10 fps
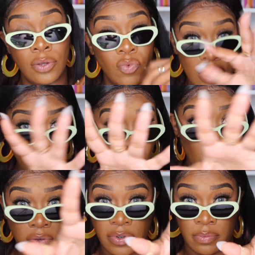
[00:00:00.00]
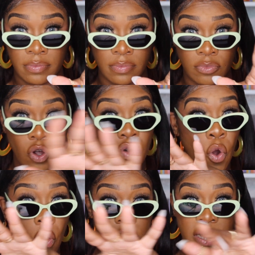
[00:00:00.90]
to all of them. Go to
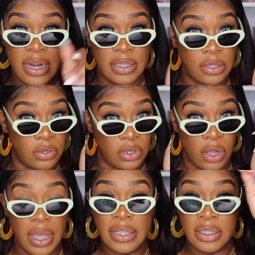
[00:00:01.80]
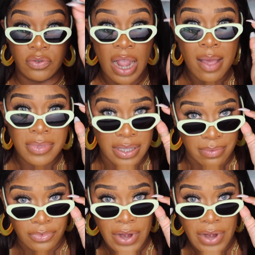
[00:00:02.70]
all the 99 cent stores, y'all, and just grab them.